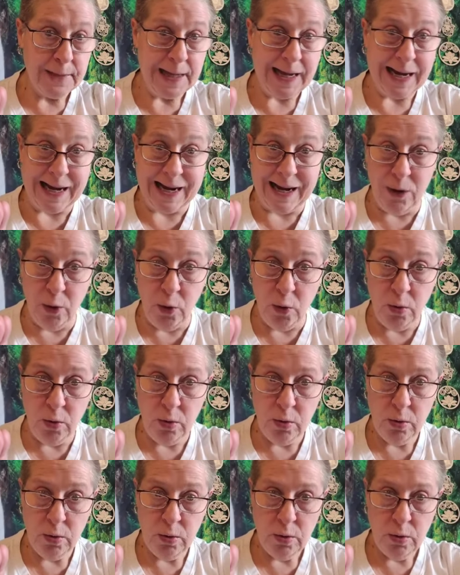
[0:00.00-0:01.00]
How?
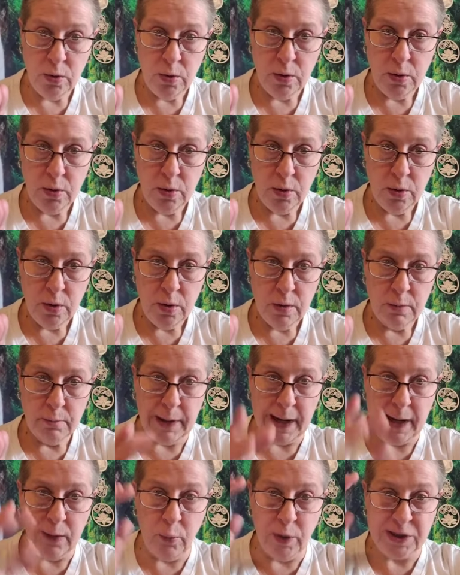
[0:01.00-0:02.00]

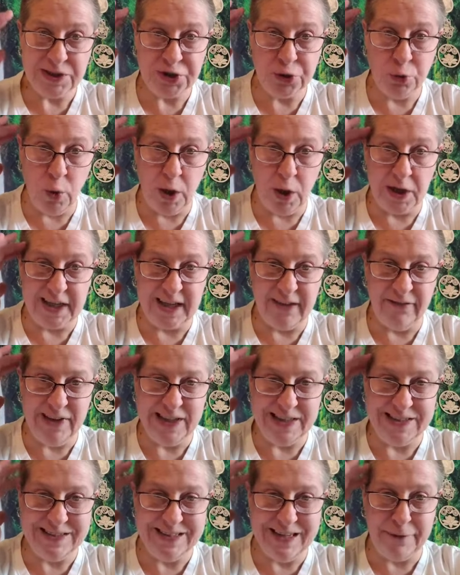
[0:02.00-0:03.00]
By what you are
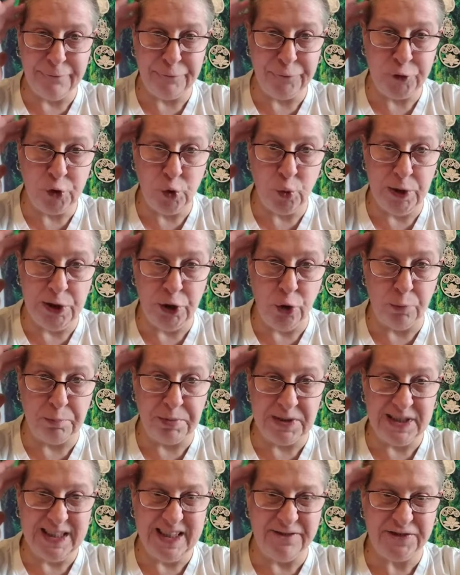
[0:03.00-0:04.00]
giving life to in your
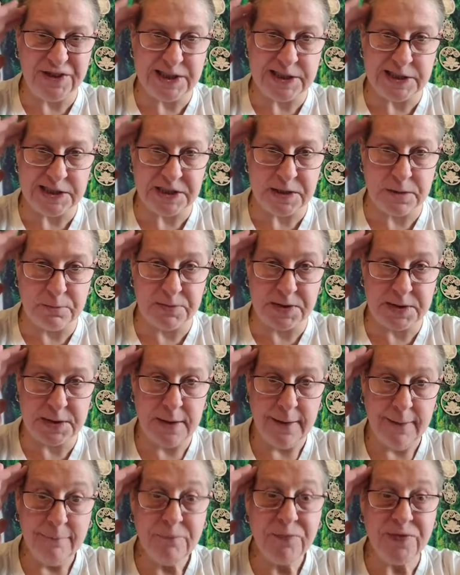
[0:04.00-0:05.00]
belief systems.
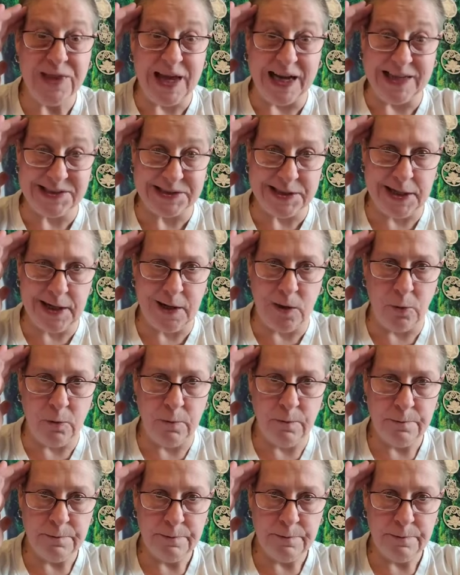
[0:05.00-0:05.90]
That's how.